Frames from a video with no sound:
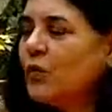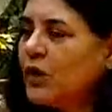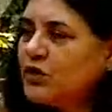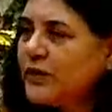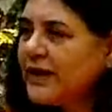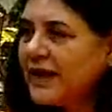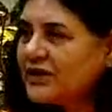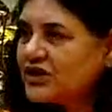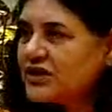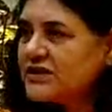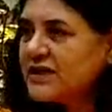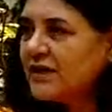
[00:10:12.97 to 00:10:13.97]
What do
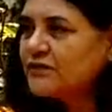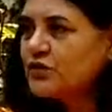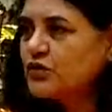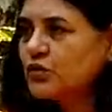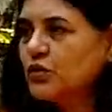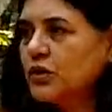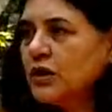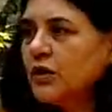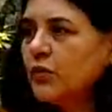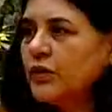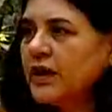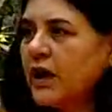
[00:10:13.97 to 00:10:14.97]
elections have to do
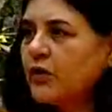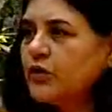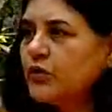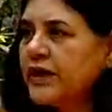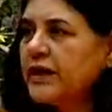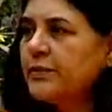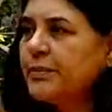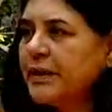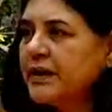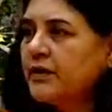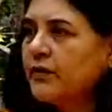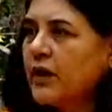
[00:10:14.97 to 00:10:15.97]
with how you kill a pig